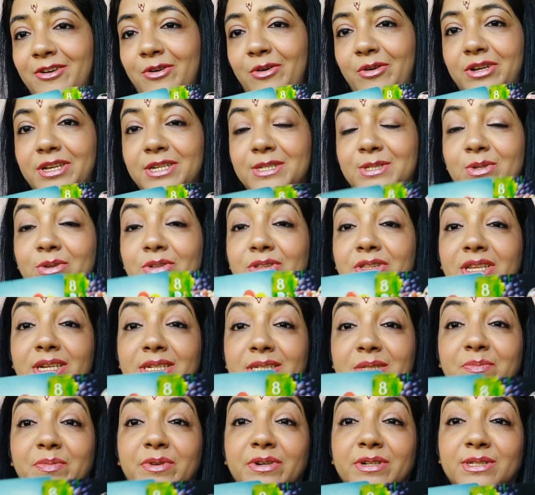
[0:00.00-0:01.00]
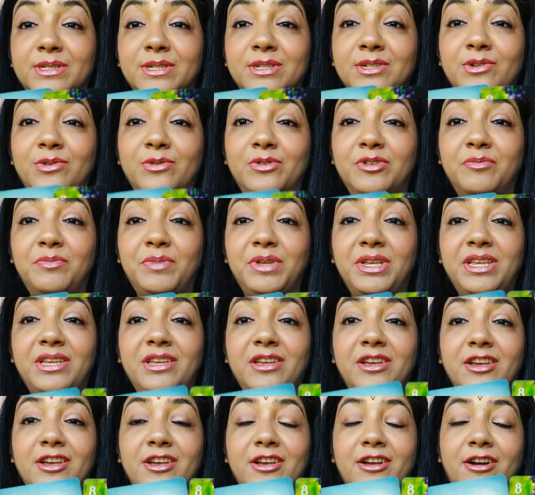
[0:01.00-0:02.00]
Okay, so this person could
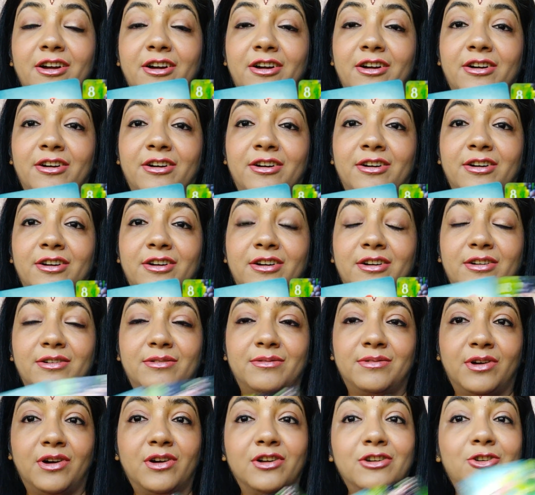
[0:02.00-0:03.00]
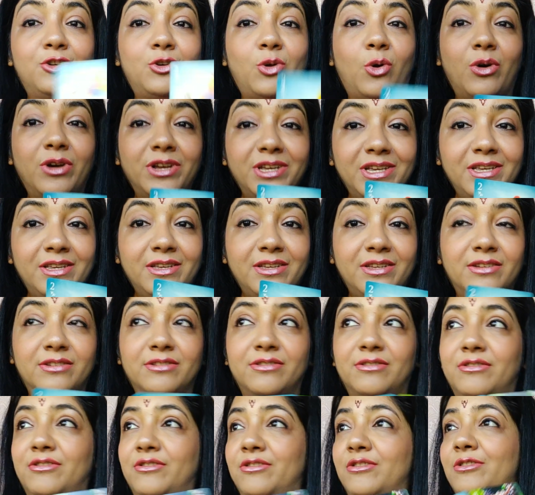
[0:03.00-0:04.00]
be a
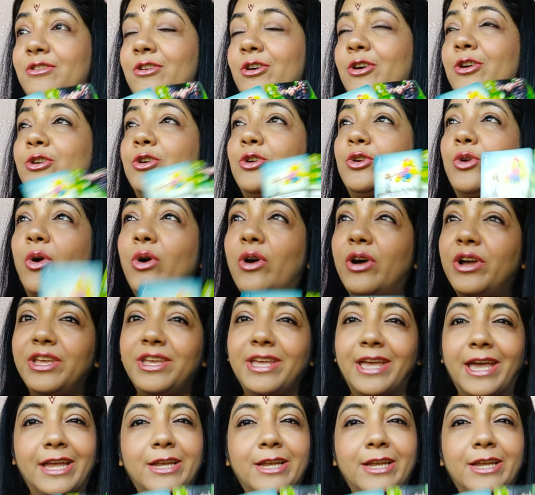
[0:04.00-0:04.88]
toy,